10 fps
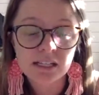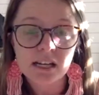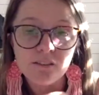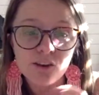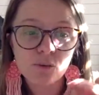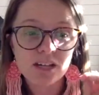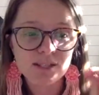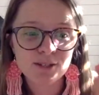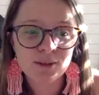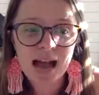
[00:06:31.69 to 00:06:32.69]
And if you went
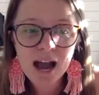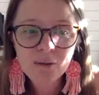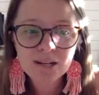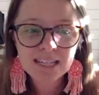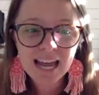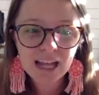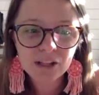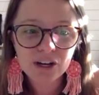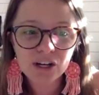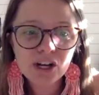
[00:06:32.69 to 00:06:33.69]
to our
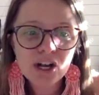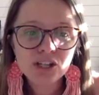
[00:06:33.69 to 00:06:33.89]
Taylor,